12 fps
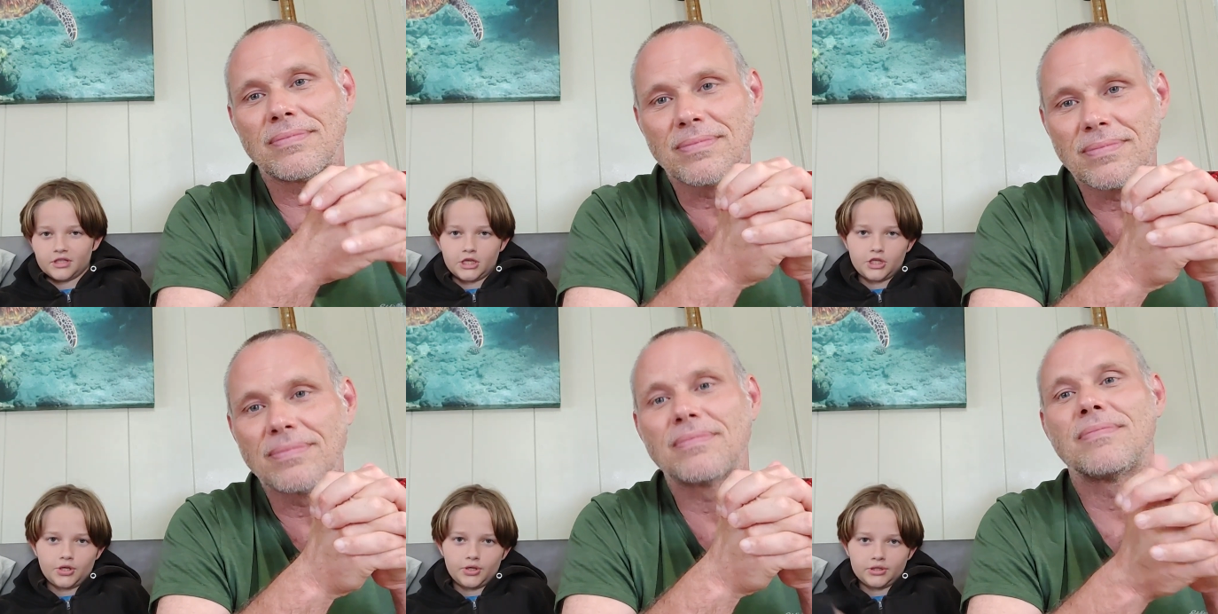
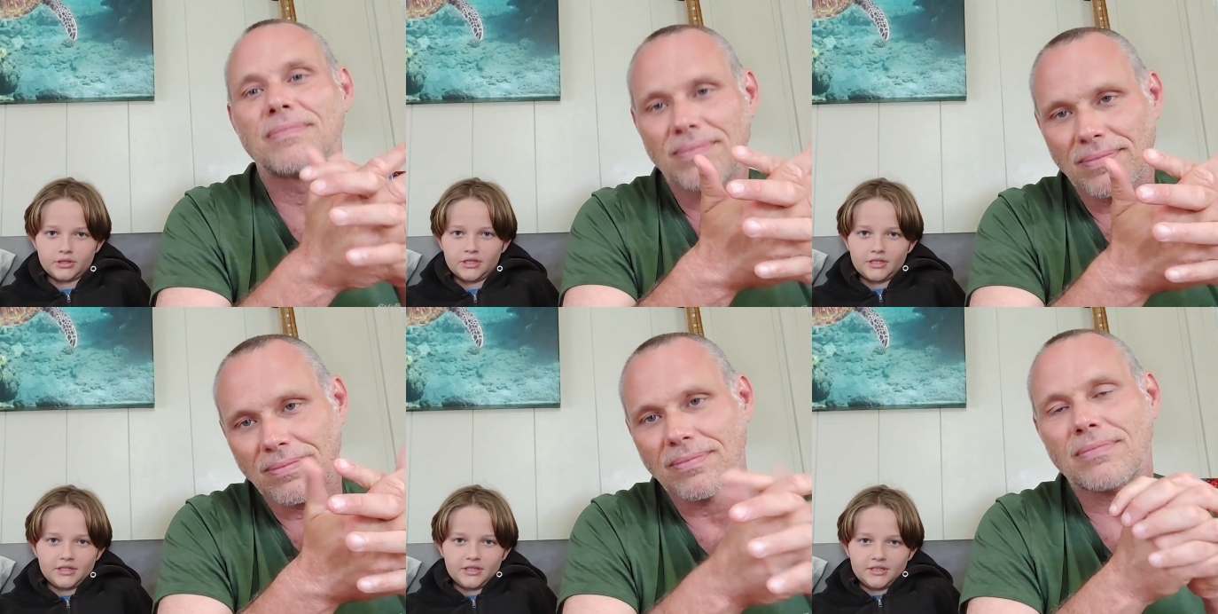Speaker 1: together,
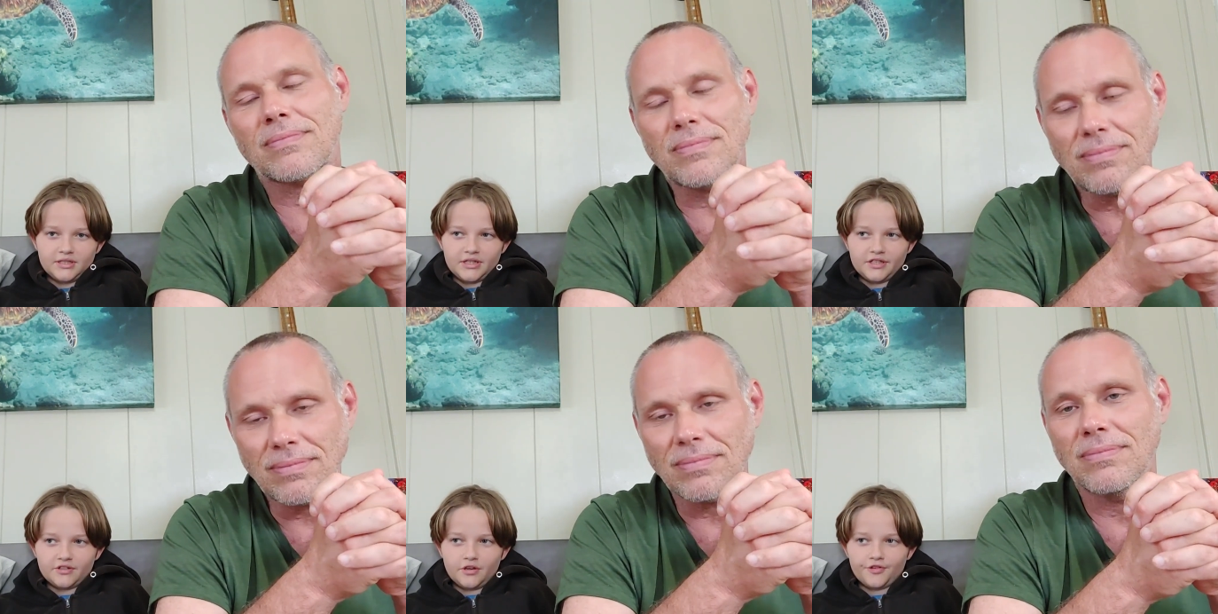
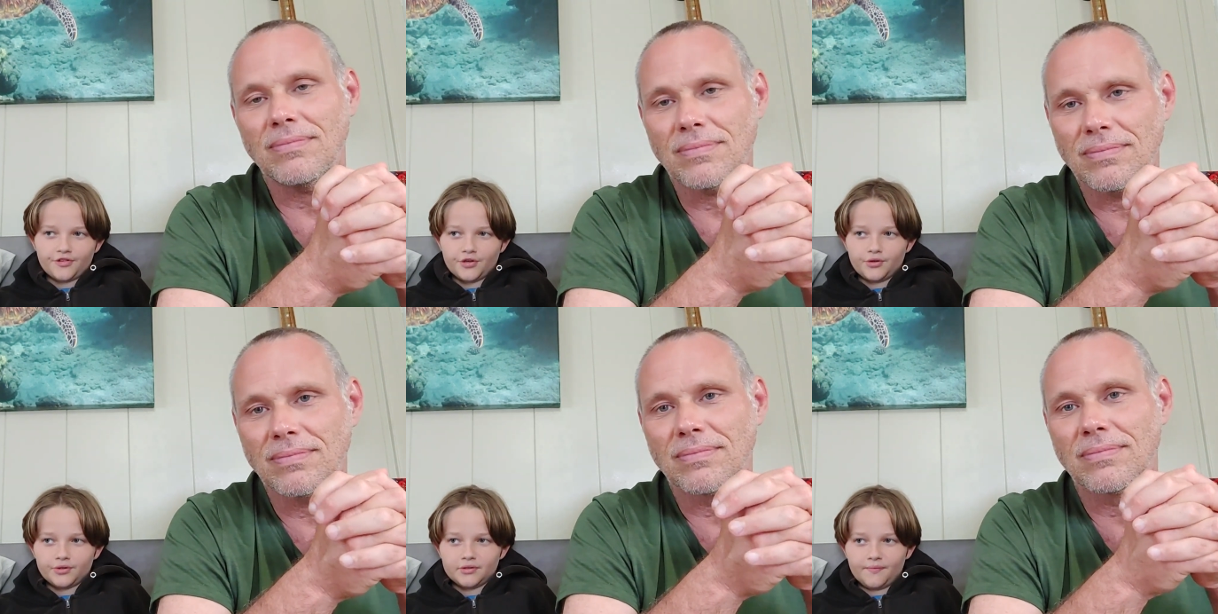and
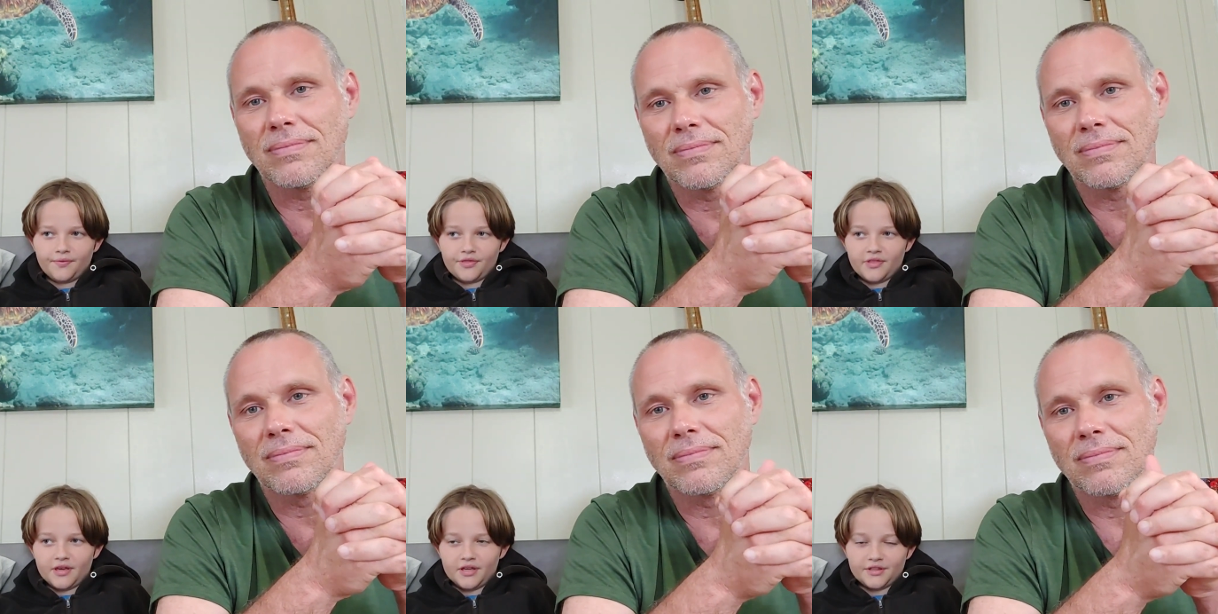also
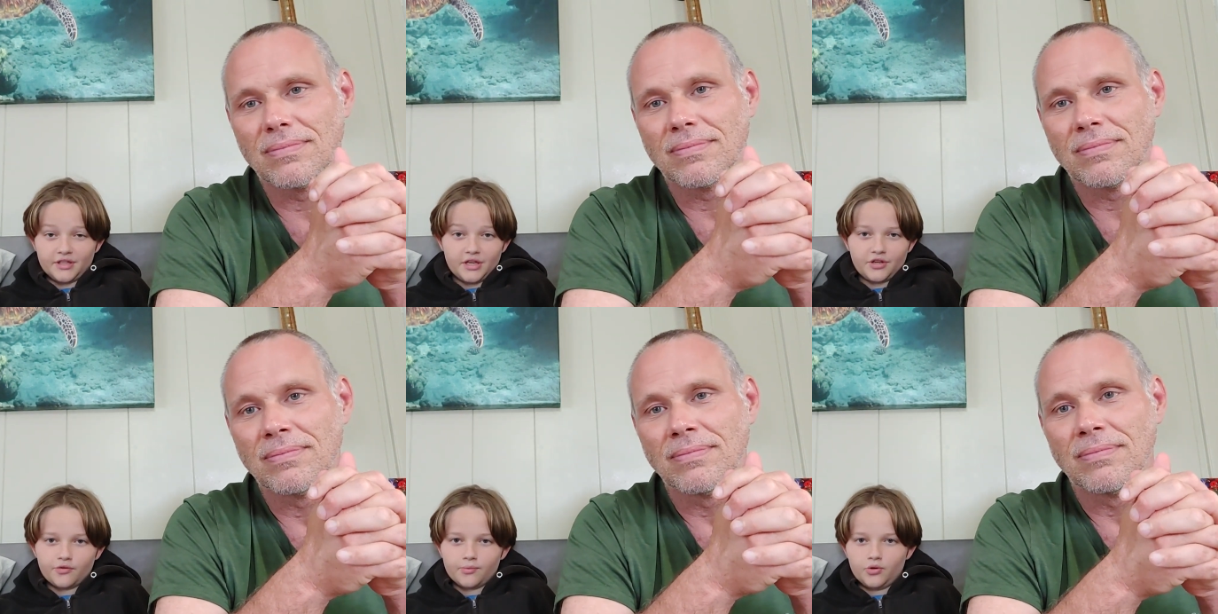at the
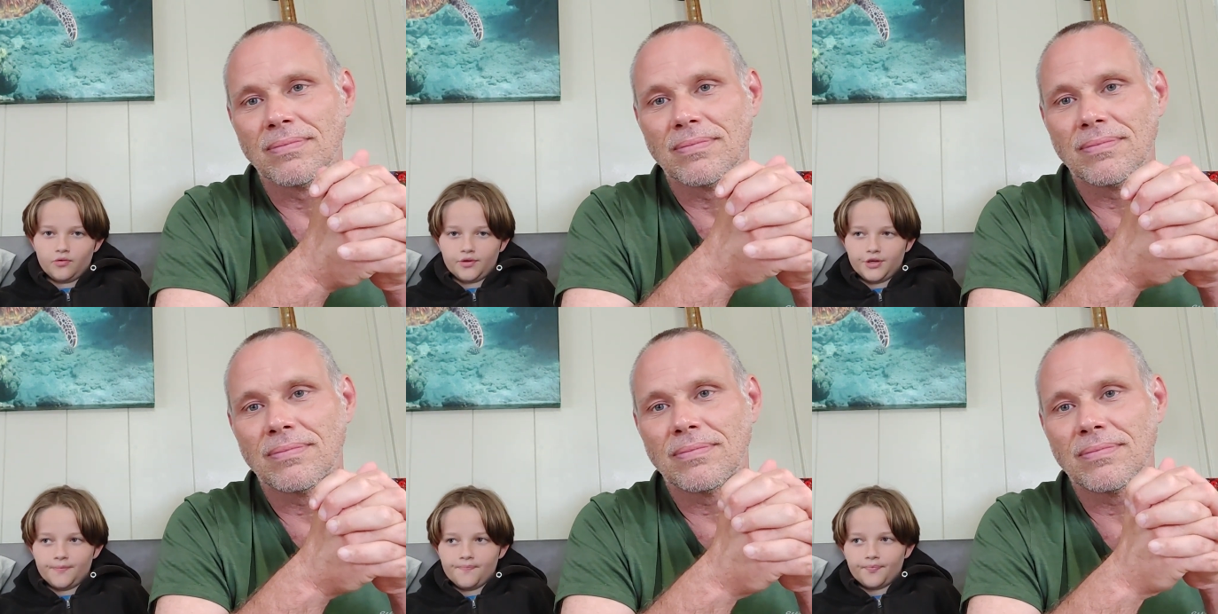end of the
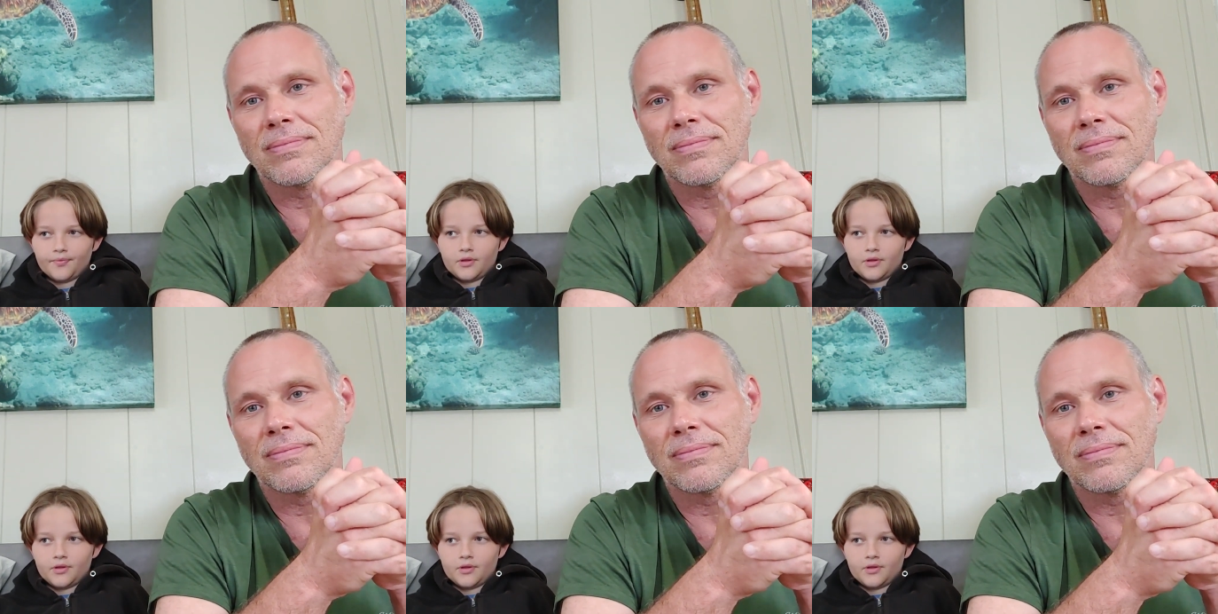movie,